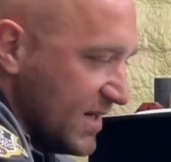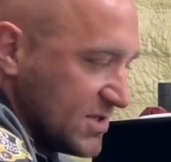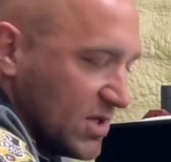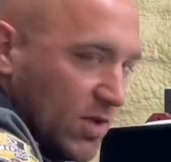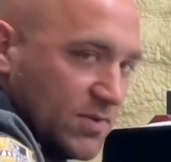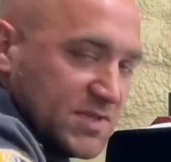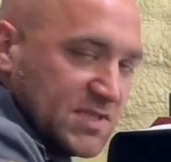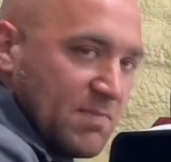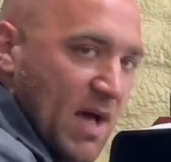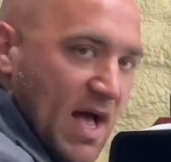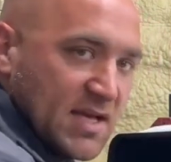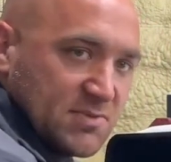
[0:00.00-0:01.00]
as close as
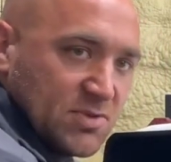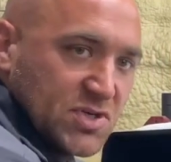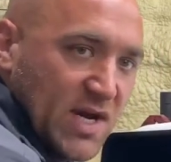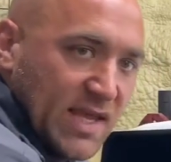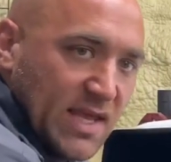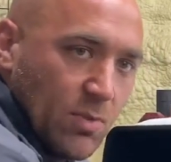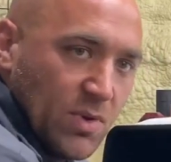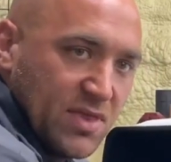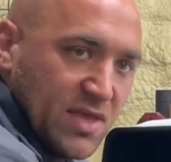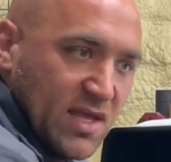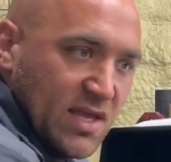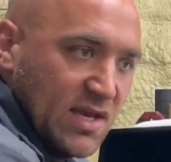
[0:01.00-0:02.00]
possible, try to get
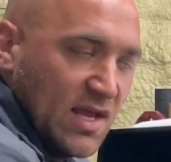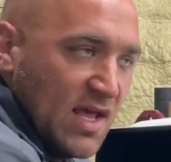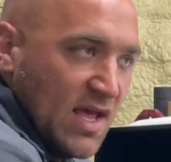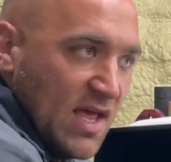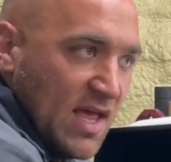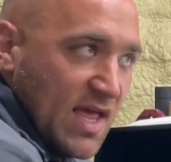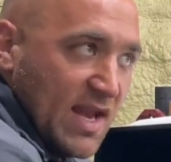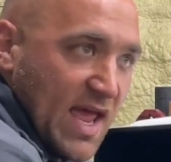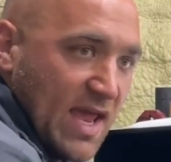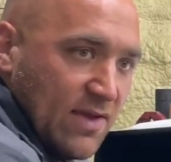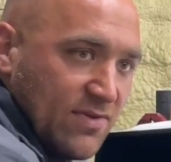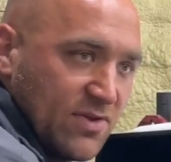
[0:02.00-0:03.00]
within an
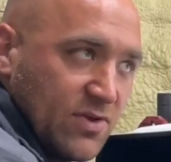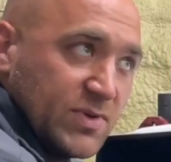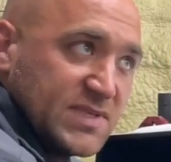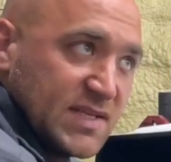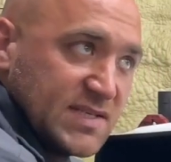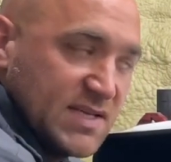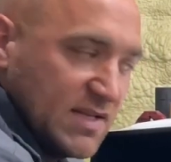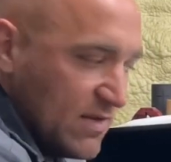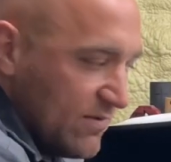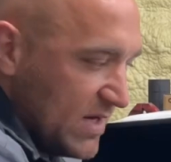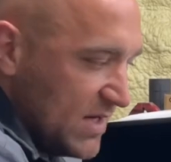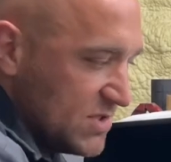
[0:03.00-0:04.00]
1/8 to a 1/16
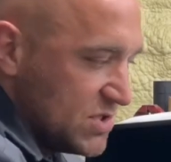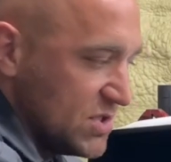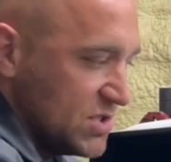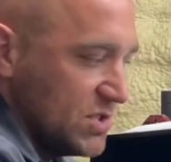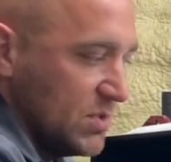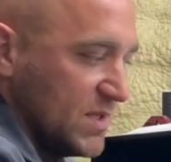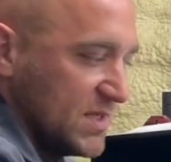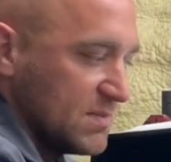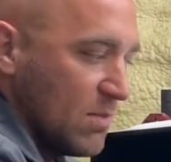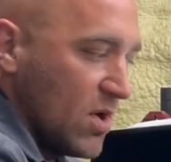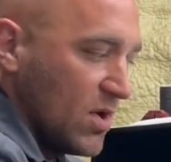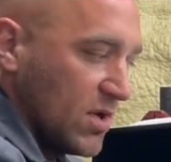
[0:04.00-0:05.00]
of an inch to this
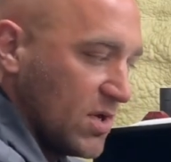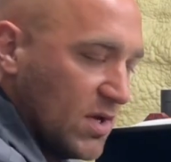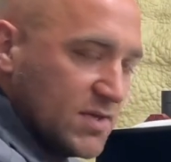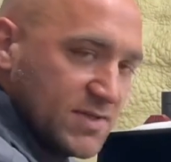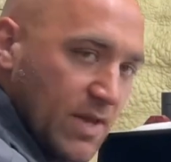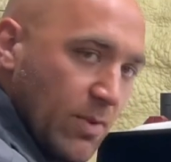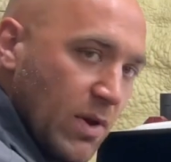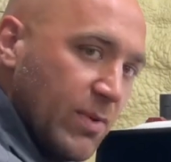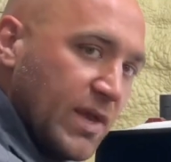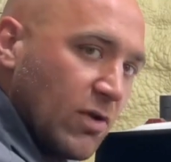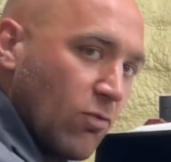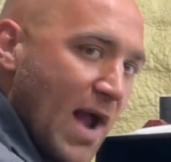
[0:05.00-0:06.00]
mark, so that way
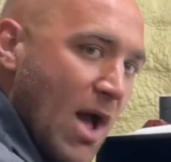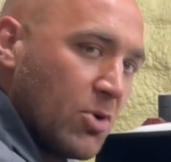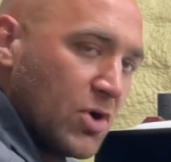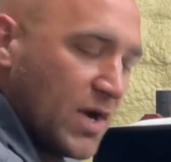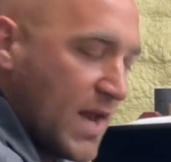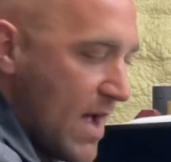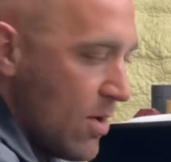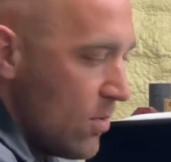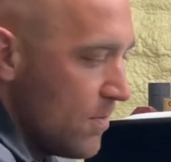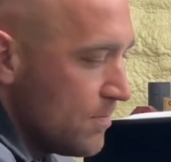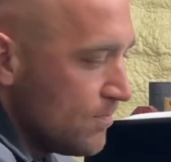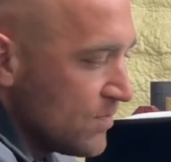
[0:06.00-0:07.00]
we can router it
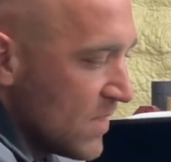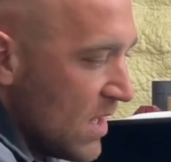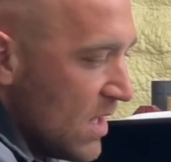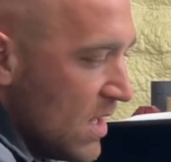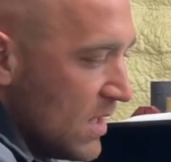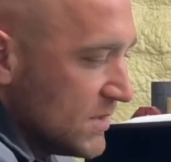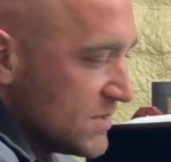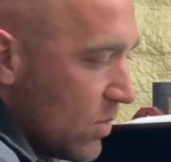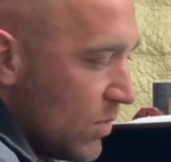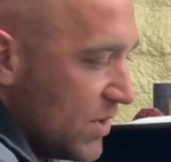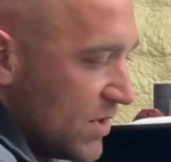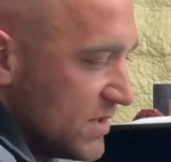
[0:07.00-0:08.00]
out. So
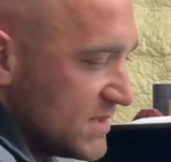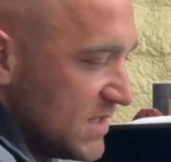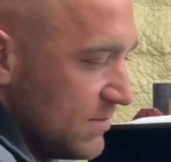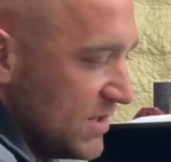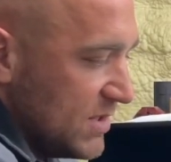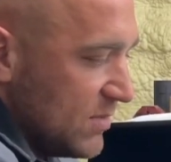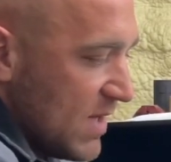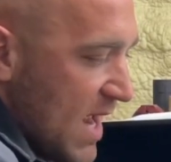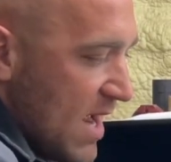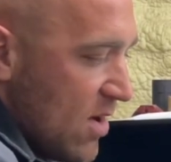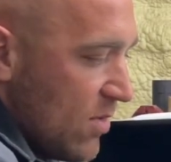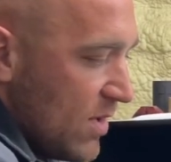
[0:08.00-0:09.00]
what you're going to see me do now